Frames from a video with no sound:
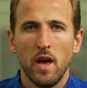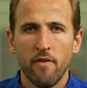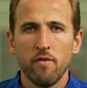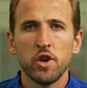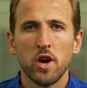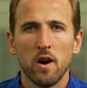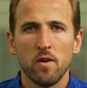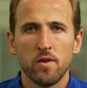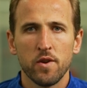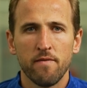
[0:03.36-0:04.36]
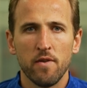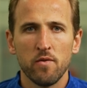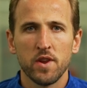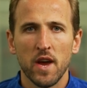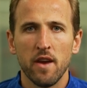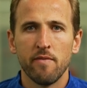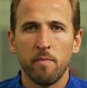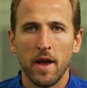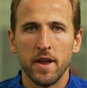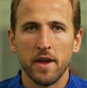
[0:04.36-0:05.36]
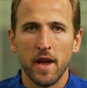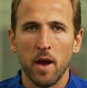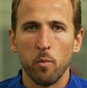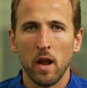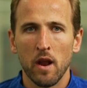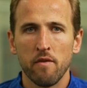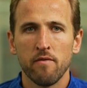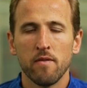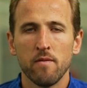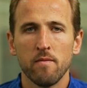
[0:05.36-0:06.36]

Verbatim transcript: Every child should feel safe playing the game we love.